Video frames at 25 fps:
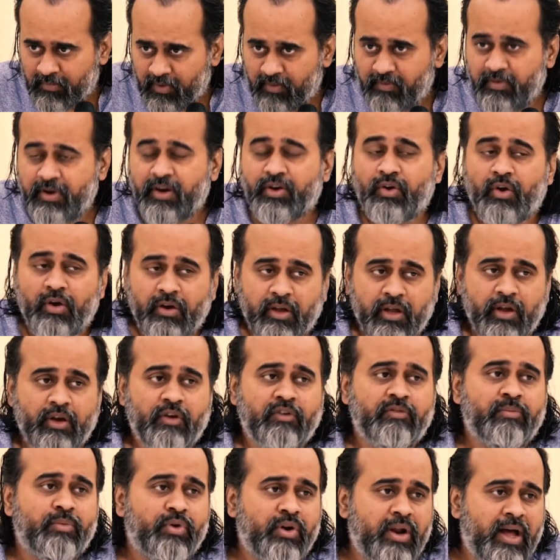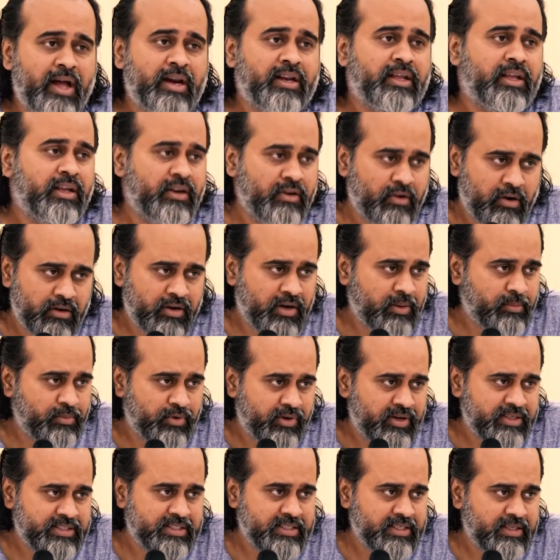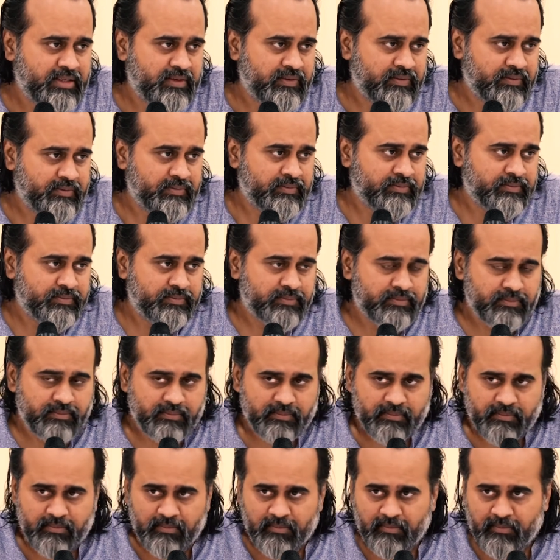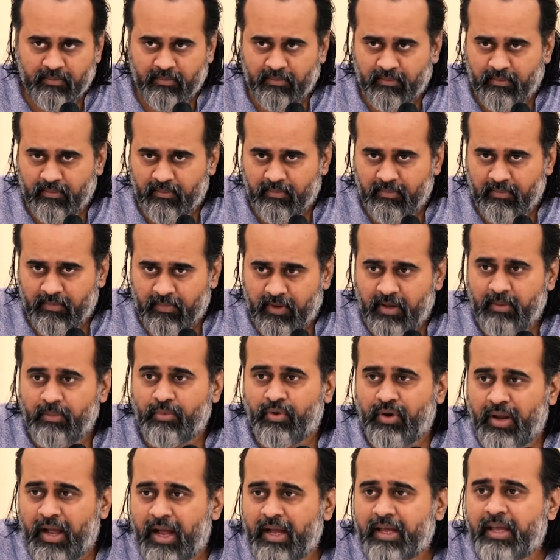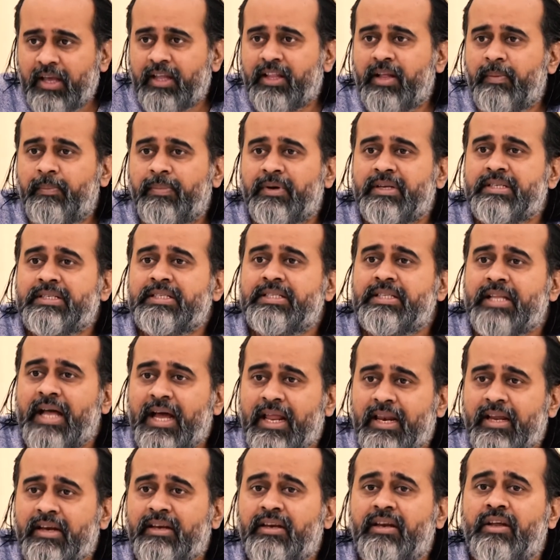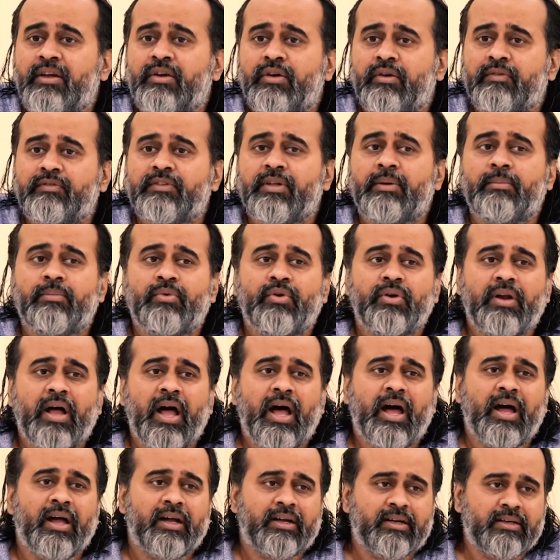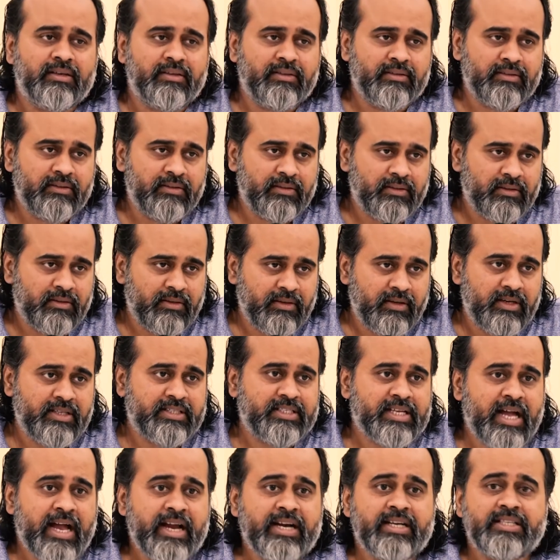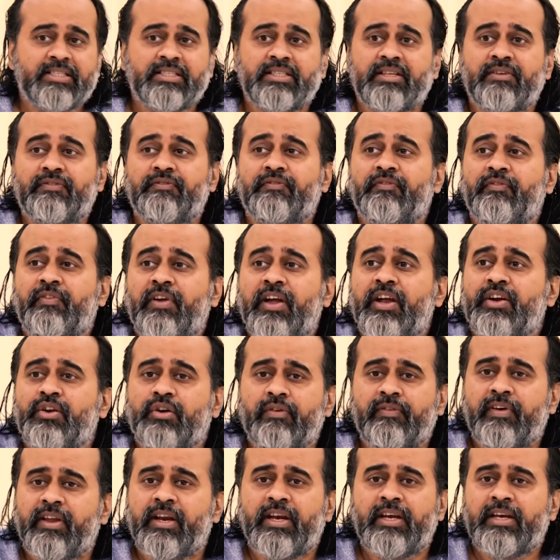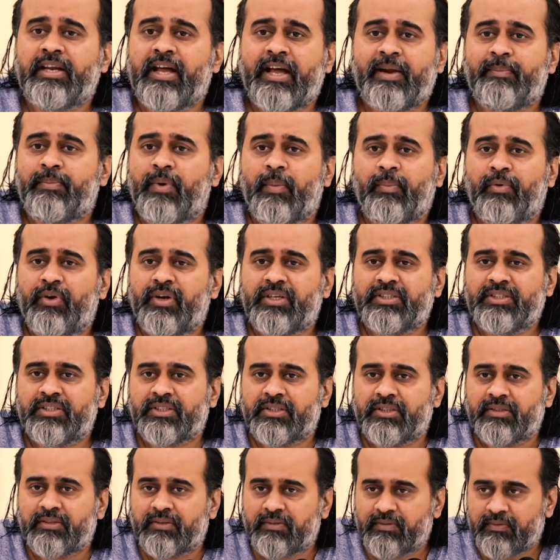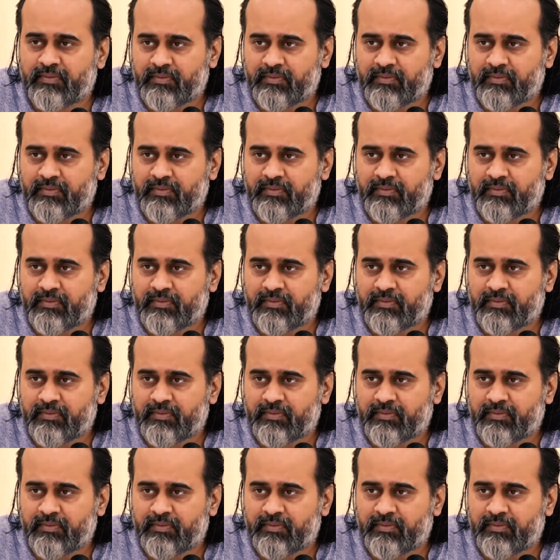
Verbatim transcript: We are talking of monarchy, not democracy. In monarchy, the personality of the monarch decides the fate of an entire population.